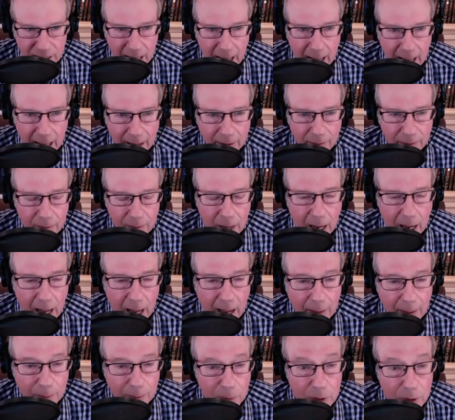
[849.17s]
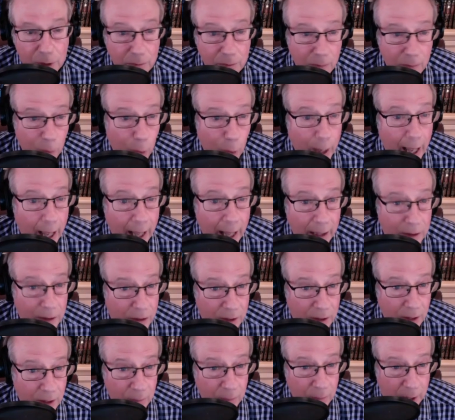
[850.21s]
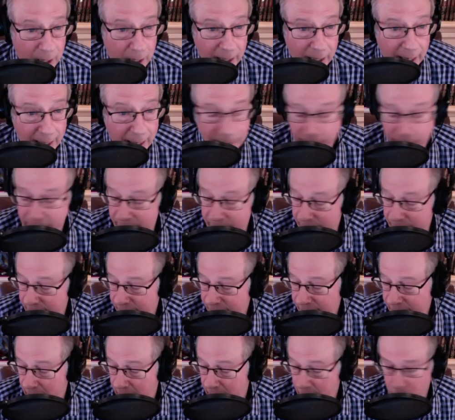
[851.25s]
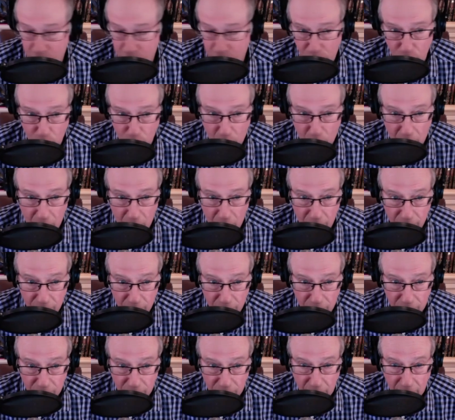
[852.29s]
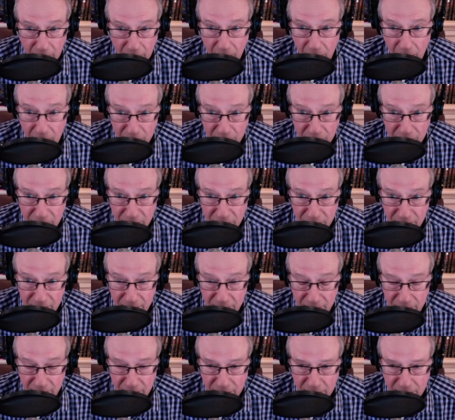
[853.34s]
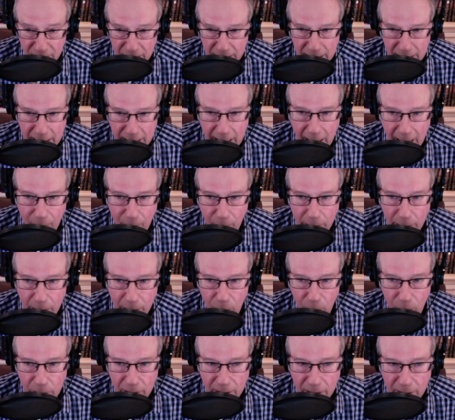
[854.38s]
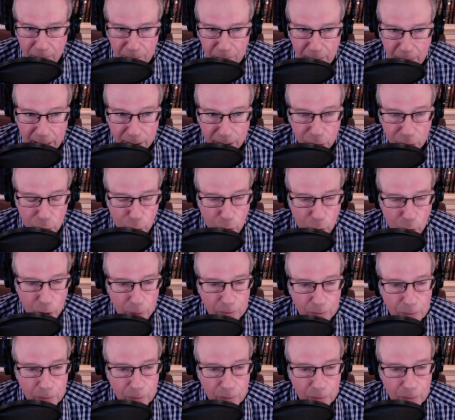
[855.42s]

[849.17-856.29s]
I I'm we had some Canadian fellows who are our assistants, and we go into the men's room,